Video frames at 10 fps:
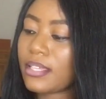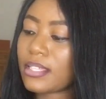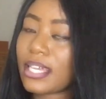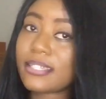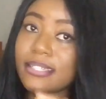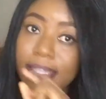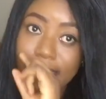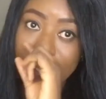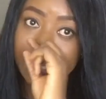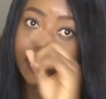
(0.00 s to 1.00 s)
It has
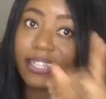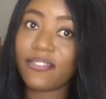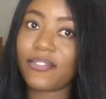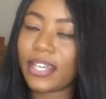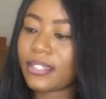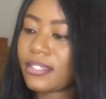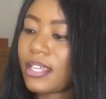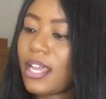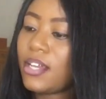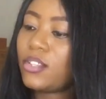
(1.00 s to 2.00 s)
skin lightening effects,
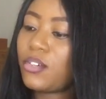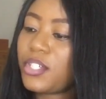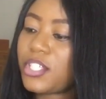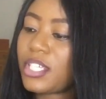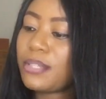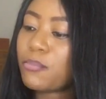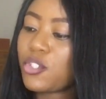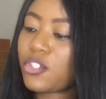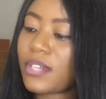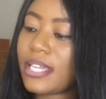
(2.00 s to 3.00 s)
nourishing,
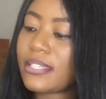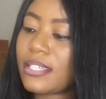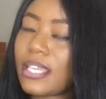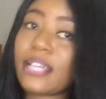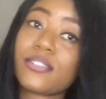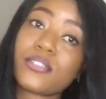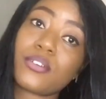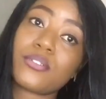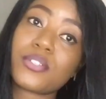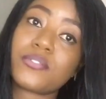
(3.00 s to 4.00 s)
moisturizing, and
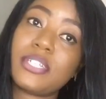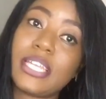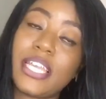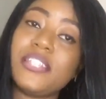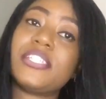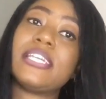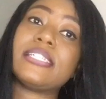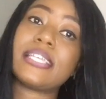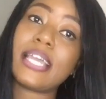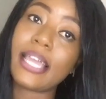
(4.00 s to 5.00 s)
sunscreen
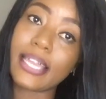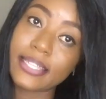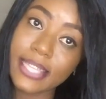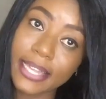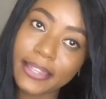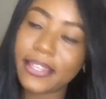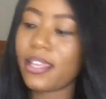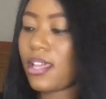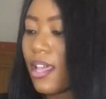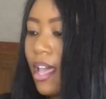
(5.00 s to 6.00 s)
agent.
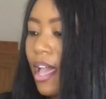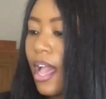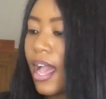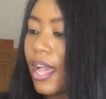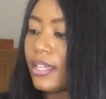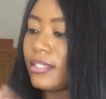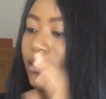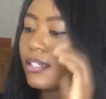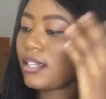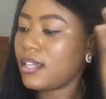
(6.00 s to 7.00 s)
Exactly. And
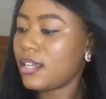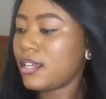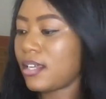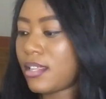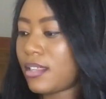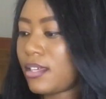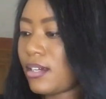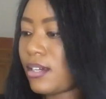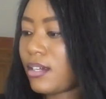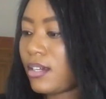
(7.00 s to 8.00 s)

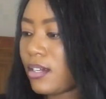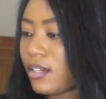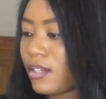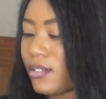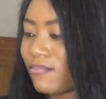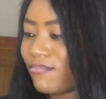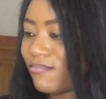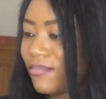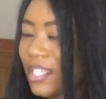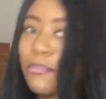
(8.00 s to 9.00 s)
the,
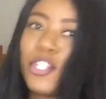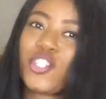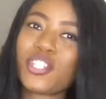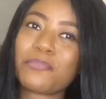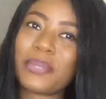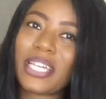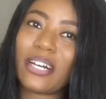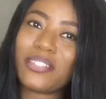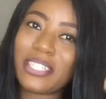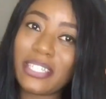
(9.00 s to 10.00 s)
let me just pick out